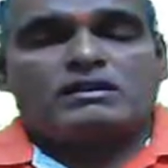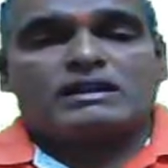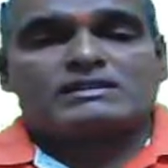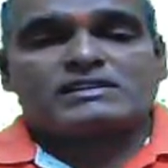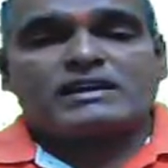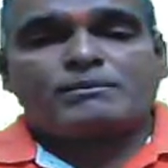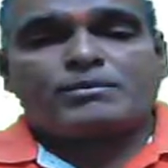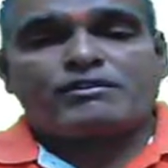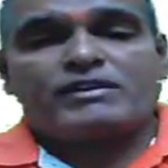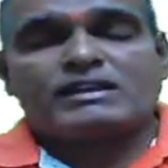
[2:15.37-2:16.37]
Next, I am
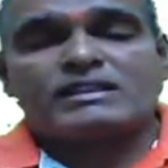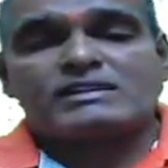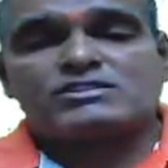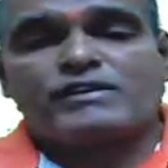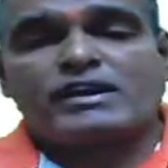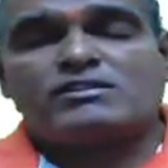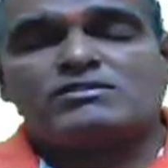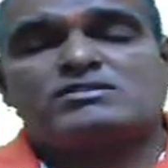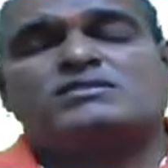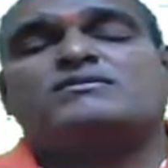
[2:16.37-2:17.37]
providing the X
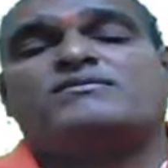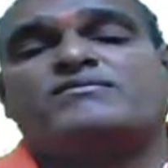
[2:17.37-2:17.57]
values.